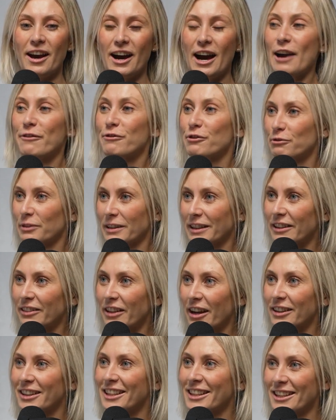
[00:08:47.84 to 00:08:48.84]
I feel really
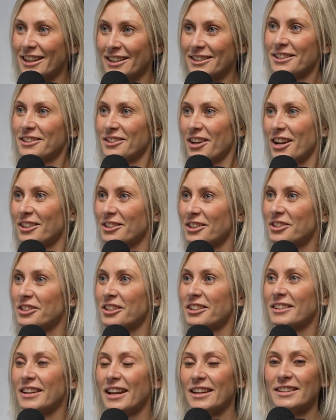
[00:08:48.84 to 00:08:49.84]
lucky as a
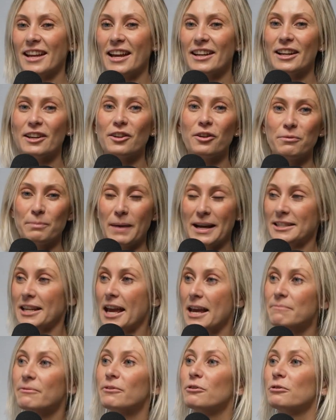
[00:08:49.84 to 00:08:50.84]
dietitian, and I know my
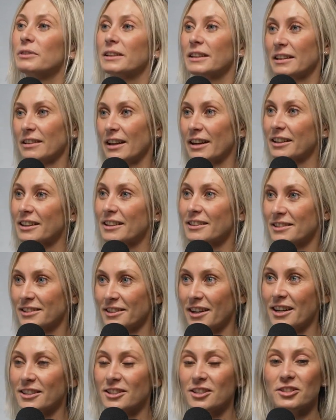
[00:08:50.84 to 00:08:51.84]
team feel really lucky as
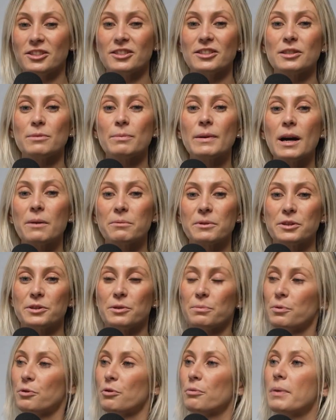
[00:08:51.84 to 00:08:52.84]
dietitians to be able to
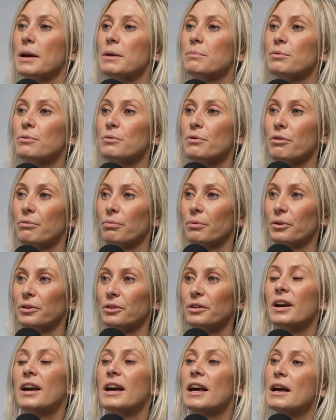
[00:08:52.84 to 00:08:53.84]
support people
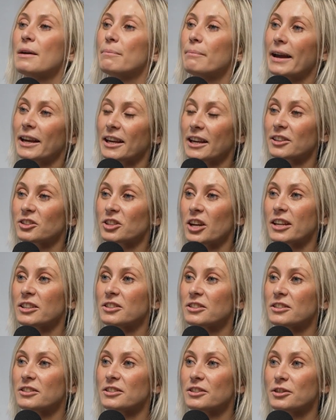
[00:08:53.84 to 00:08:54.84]
through making
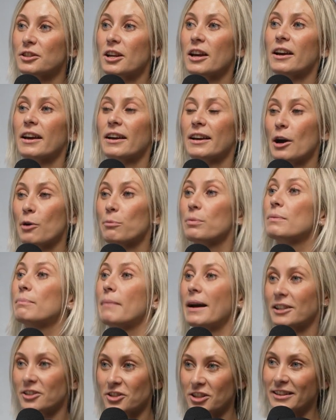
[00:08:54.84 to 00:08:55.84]
changes to help with
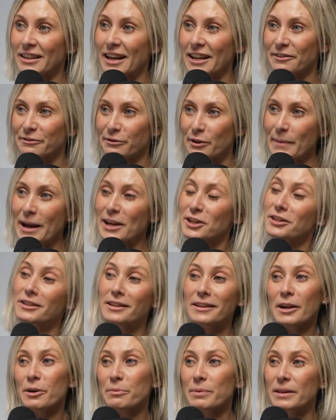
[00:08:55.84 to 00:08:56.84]
managing that inflammation
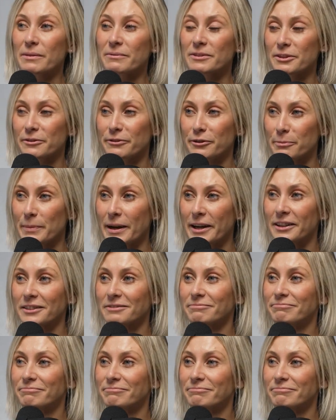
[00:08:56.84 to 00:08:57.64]
and helping them to feel better.